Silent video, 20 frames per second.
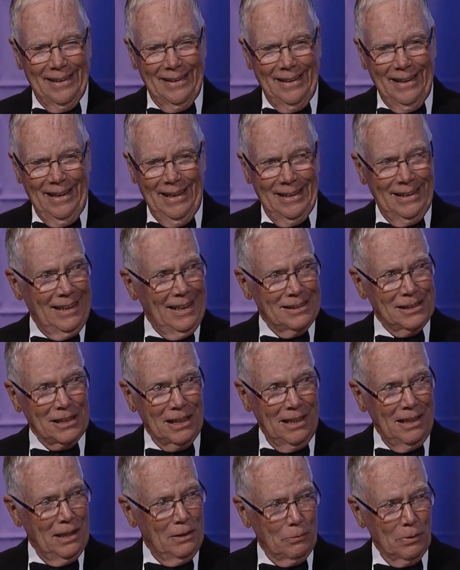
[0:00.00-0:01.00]
it's
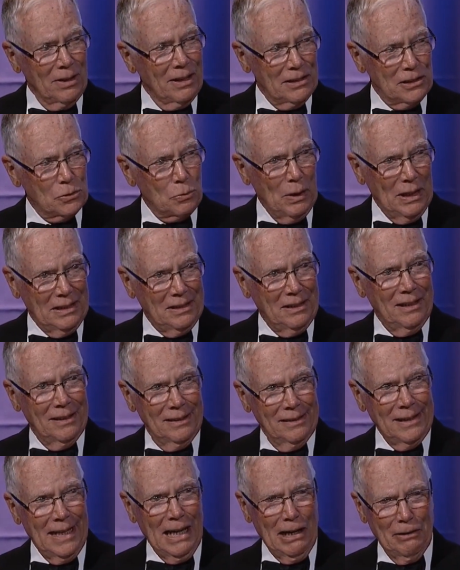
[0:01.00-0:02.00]
a really
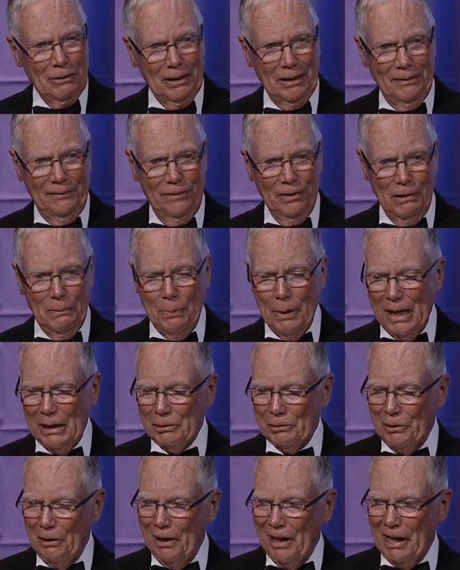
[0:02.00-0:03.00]
sweet town and very
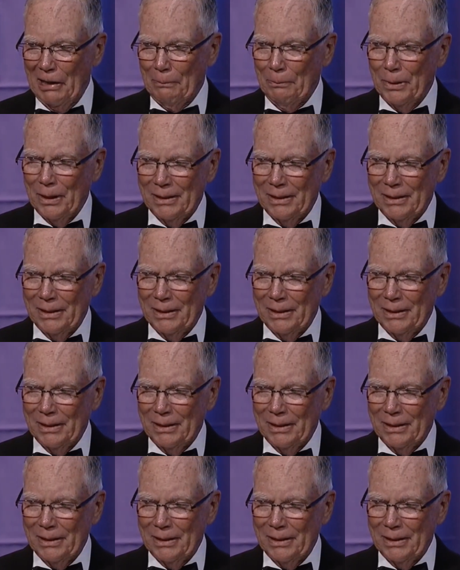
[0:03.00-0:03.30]
patriotic.